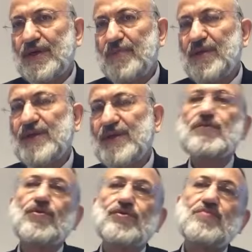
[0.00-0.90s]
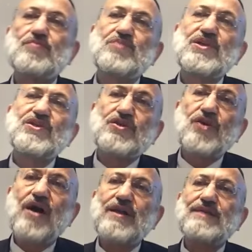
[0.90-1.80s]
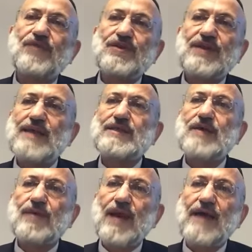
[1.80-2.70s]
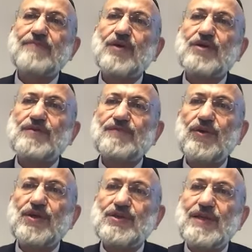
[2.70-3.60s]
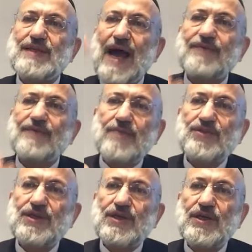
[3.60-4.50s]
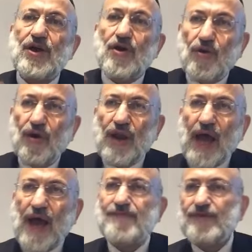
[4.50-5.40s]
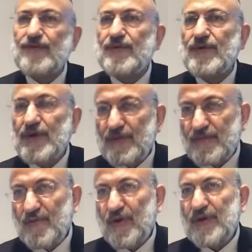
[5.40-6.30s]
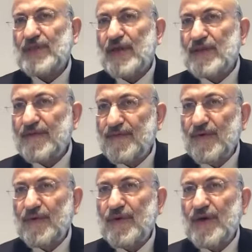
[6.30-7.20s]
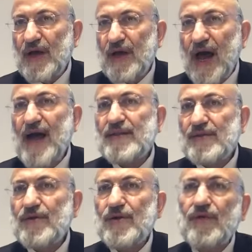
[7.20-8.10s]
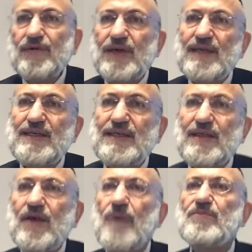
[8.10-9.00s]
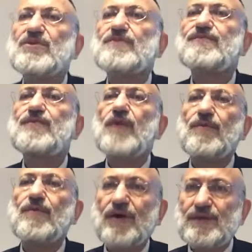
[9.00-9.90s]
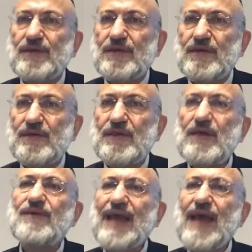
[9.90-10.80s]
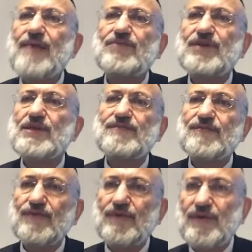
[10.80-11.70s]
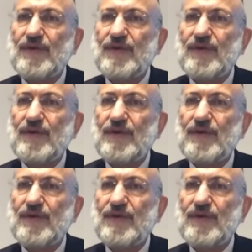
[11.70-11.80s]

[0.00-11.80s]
Person could be sorry for the rest of the life because focus on the half empty or half full. Focus on the food. And really the cup is full of water. Even empty is full.